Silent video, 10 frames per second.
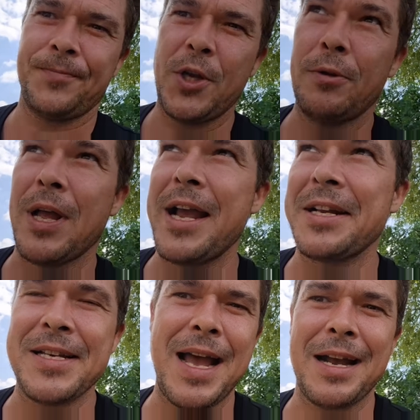who like
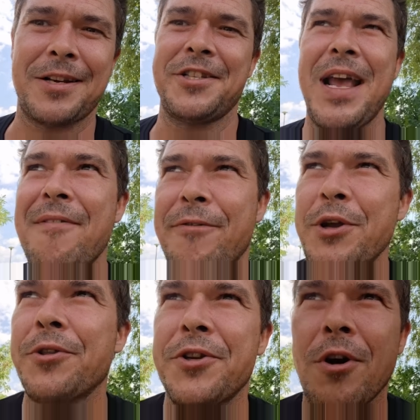attacks every
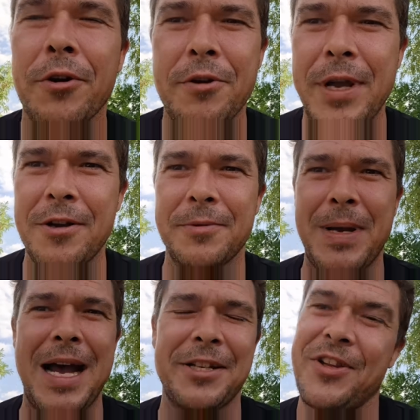other dog who goes
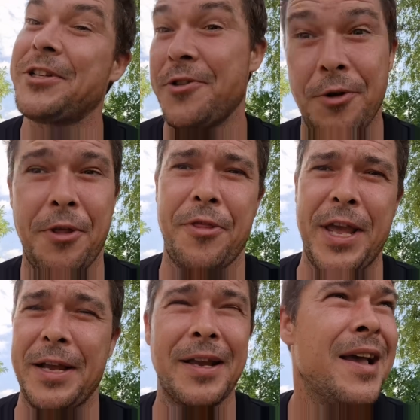past. That's another
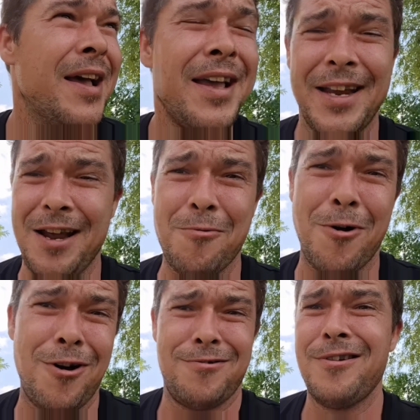thing. You know
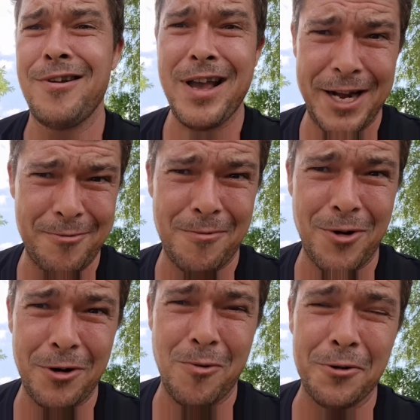what? Anyone
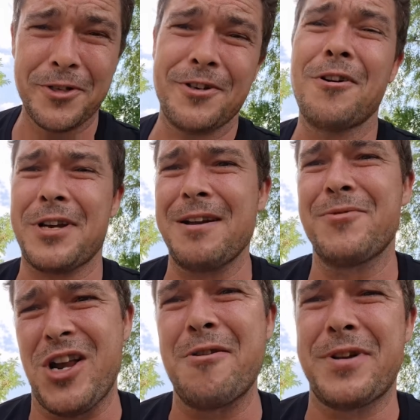want a one sock? I'm
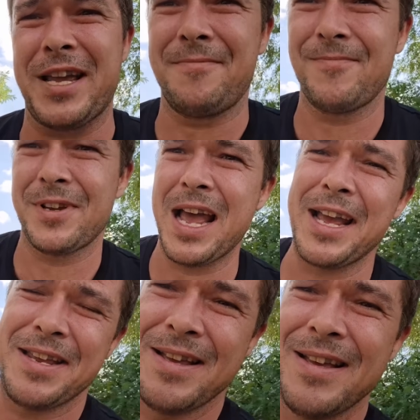joking,
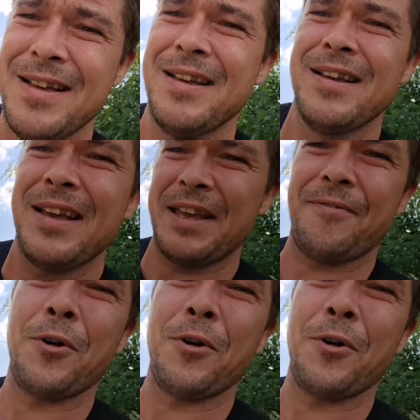okay? I'm